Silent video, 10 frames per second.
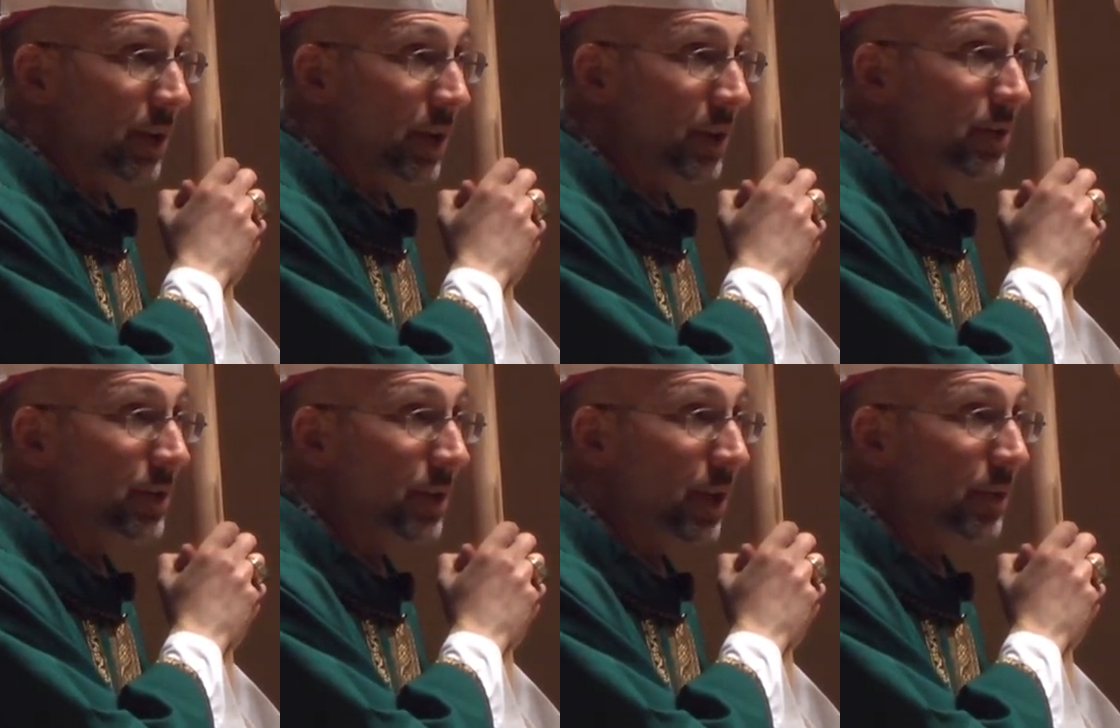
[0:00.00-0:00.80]
And it's
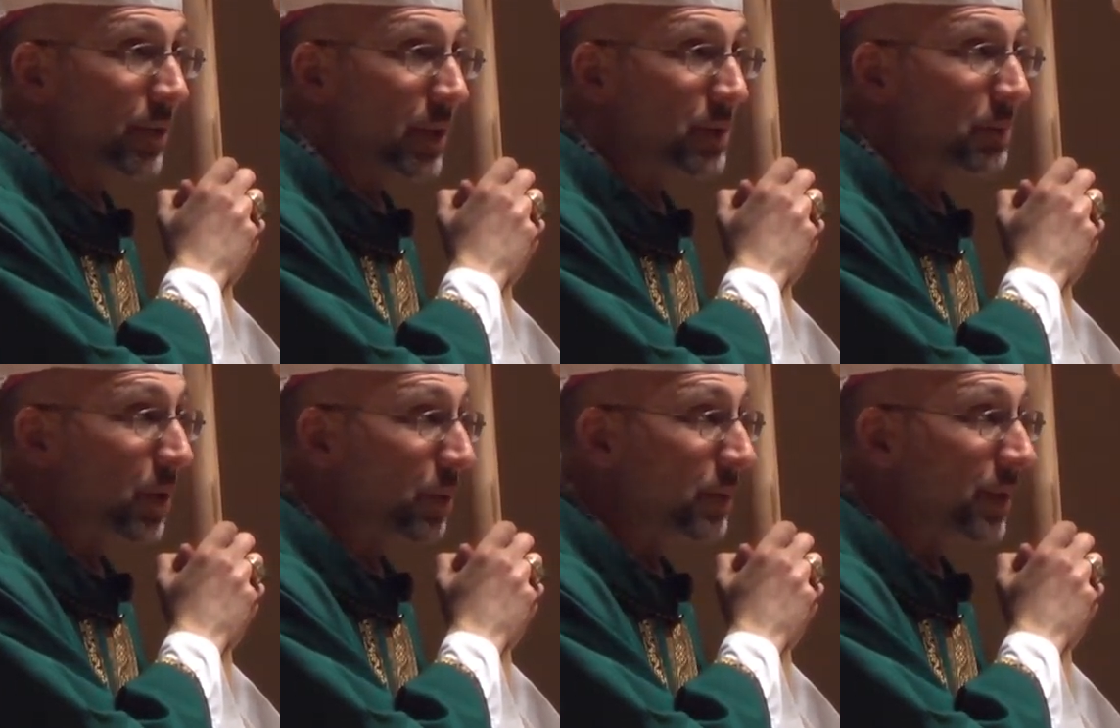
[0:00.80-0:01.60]
a love that's
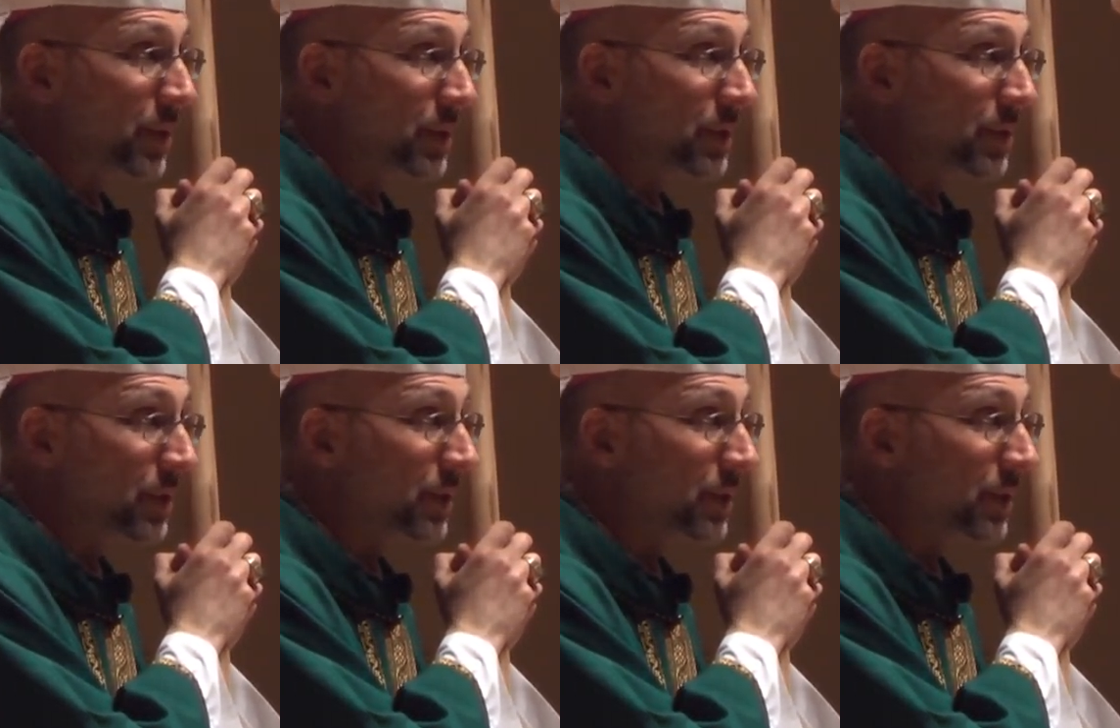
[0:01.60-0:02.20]
permanent,